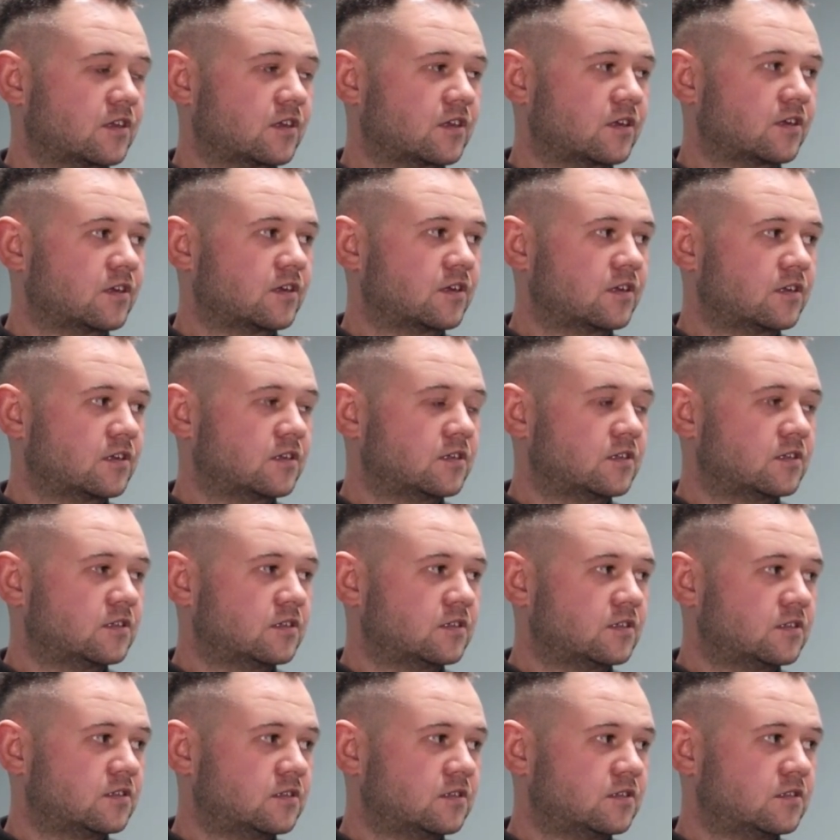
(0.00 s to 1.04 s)

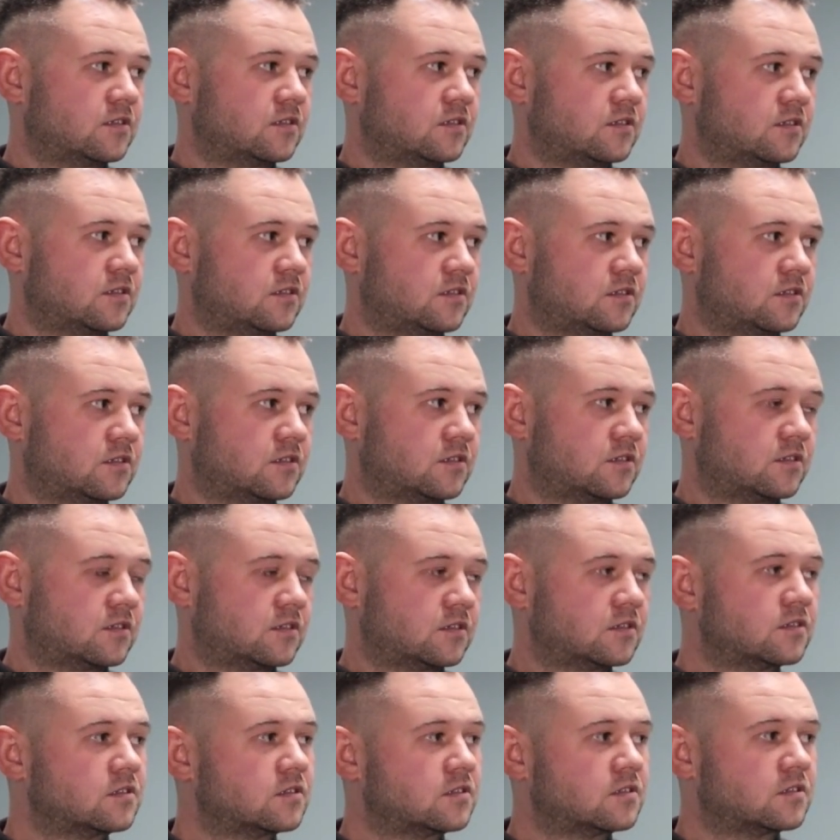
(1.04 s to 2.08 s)

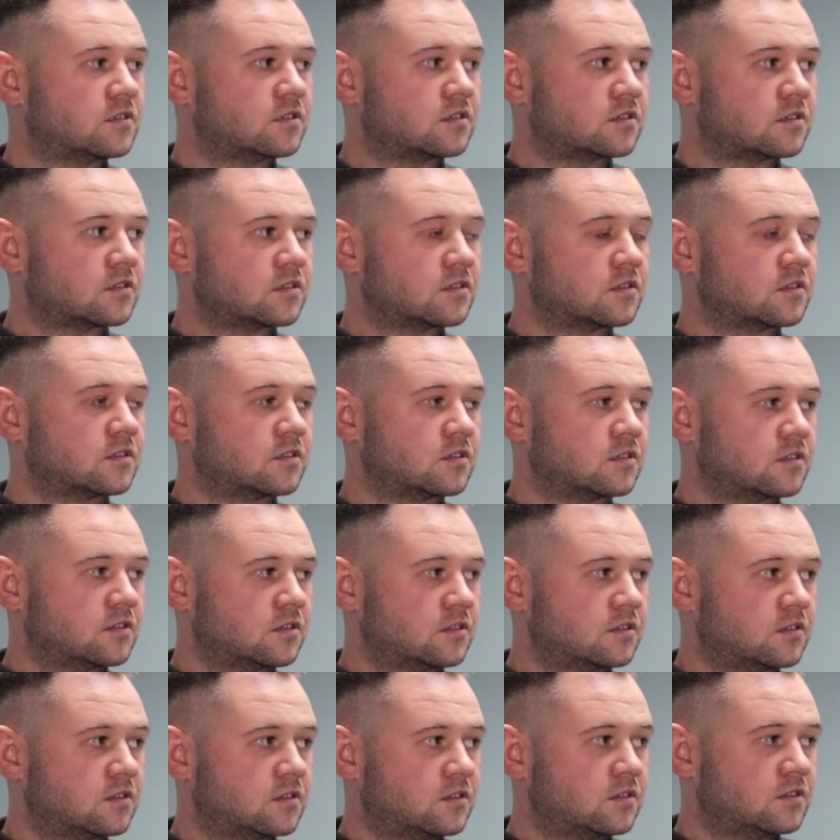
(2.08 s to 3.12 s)

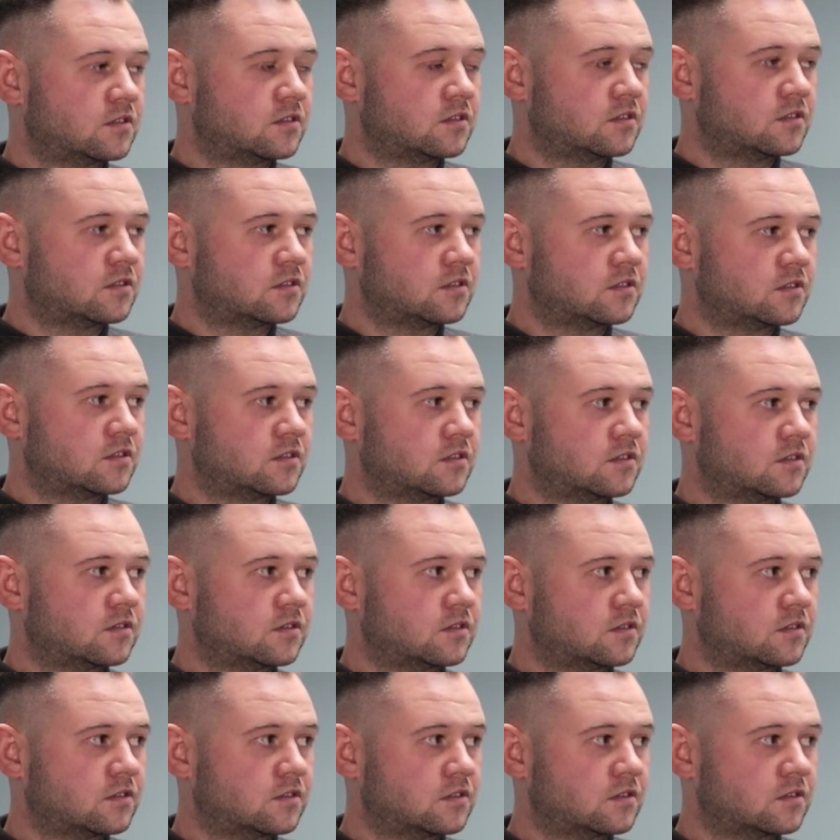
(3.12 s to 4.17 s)

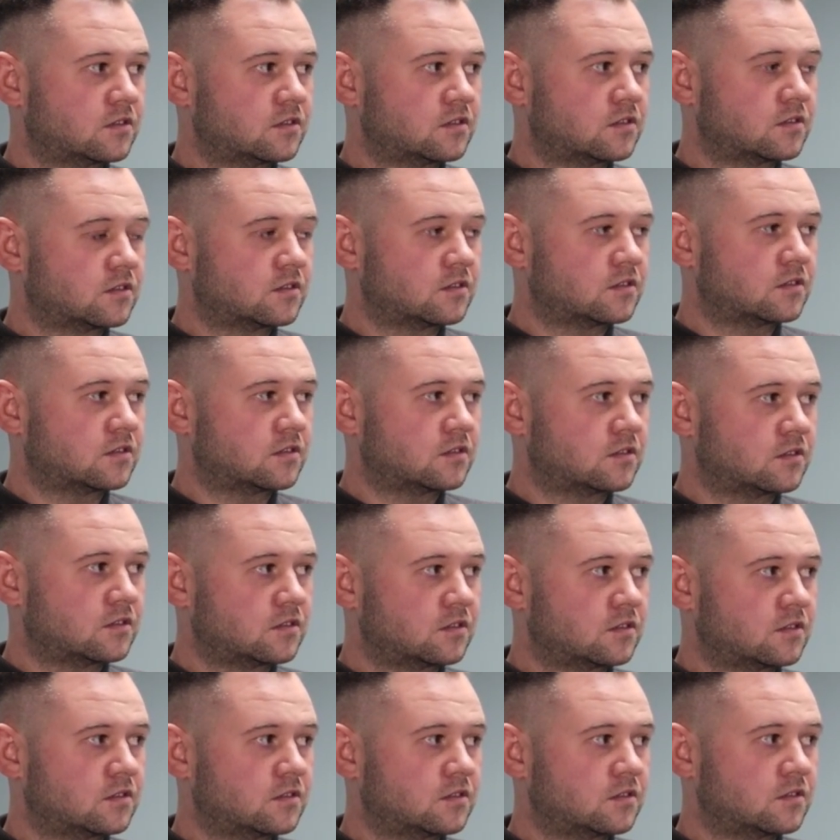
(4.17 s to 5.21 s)

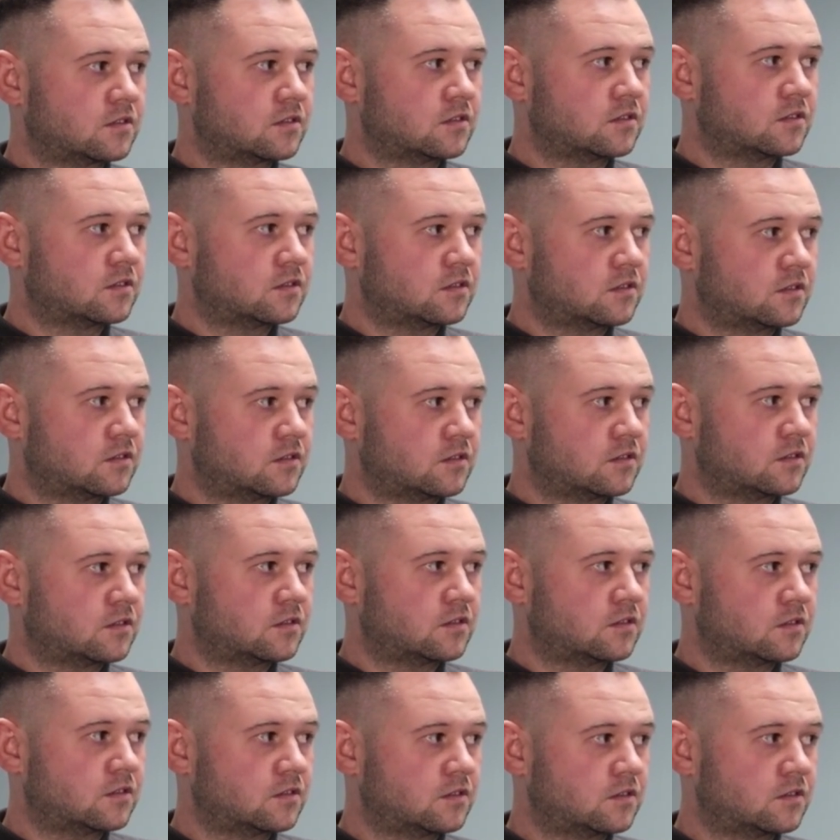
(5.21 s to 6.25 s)

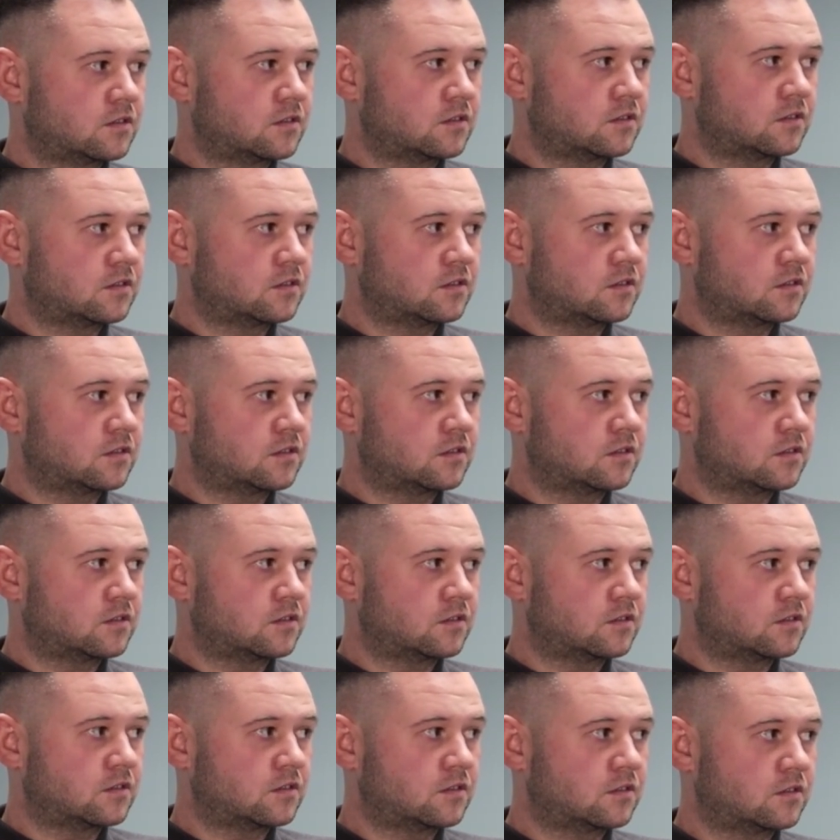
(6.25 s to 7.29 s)

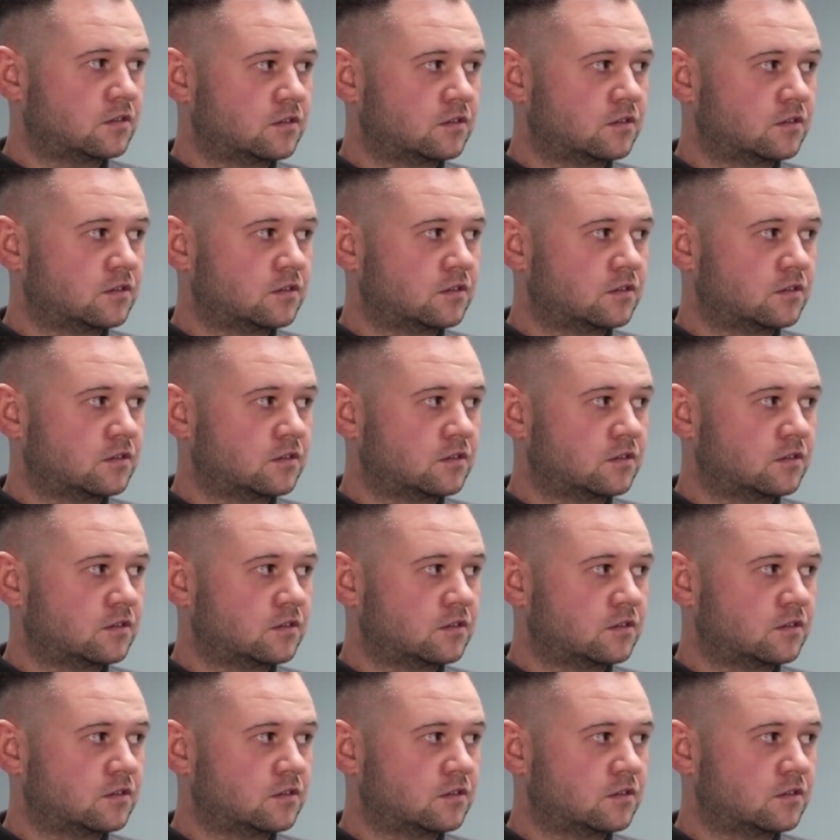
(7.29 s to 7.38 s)
[no speech]